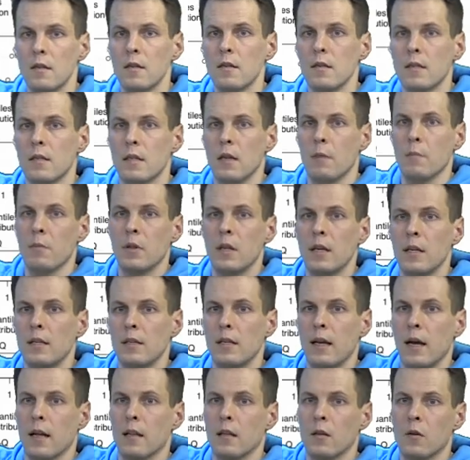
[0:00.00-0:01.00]
something
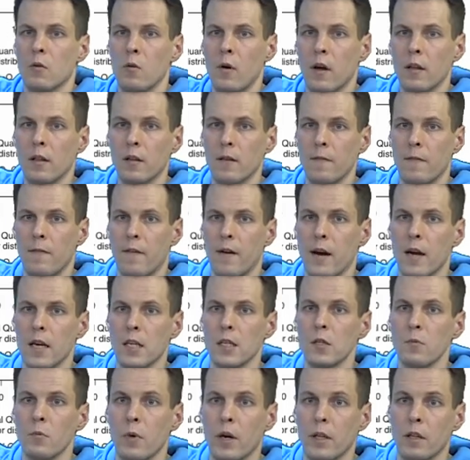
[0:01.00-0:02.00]
that
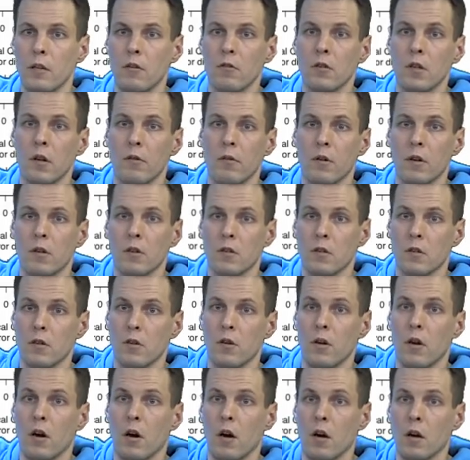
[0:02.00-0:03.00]
quantifies whether the
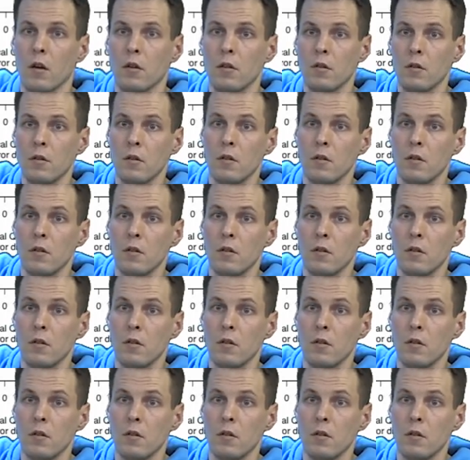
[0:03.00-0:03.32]
regression or